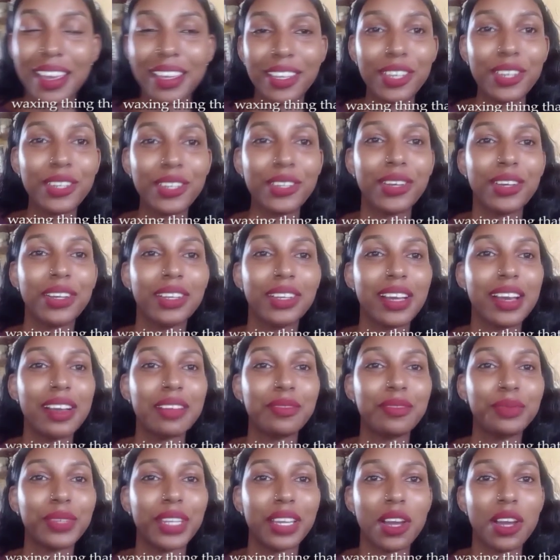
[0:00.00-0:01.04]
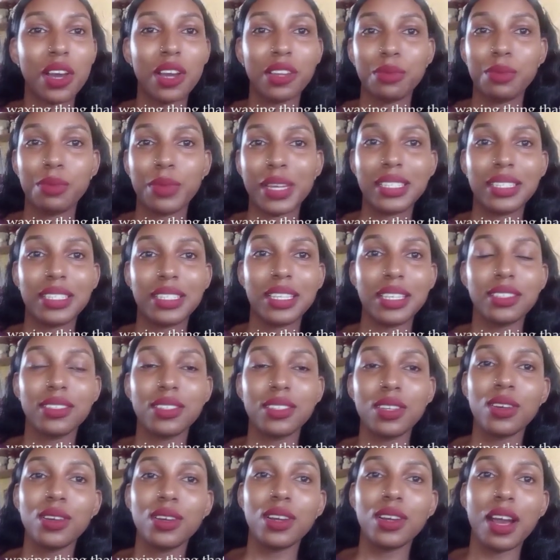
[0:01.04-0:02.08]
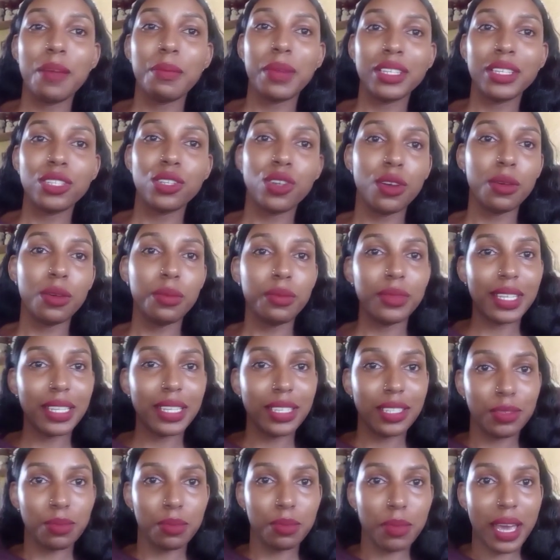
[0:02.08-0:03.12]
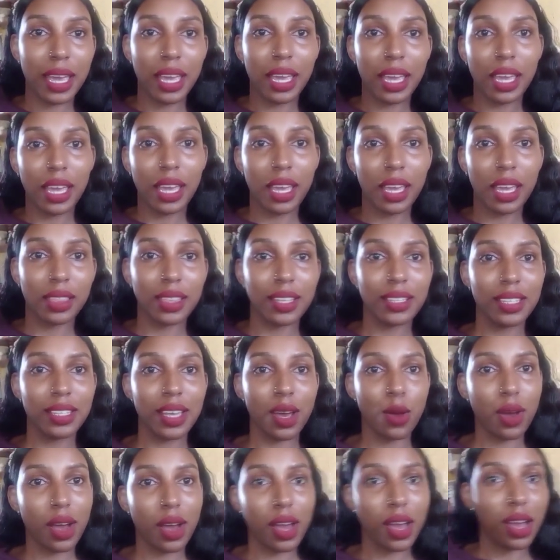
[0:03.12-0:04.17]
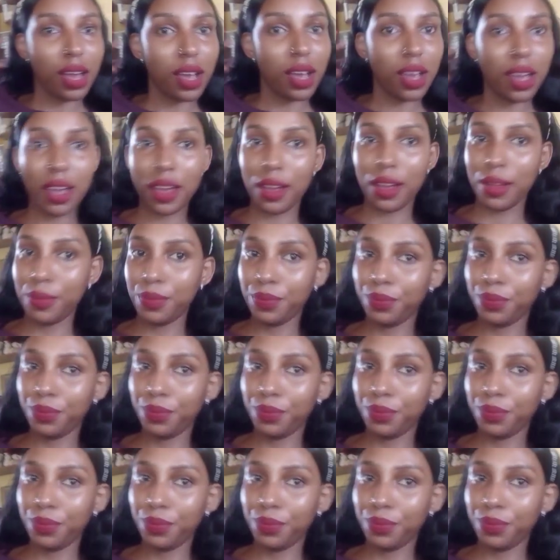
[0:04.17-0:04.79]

you know, me God manze. So I'm at home. That's our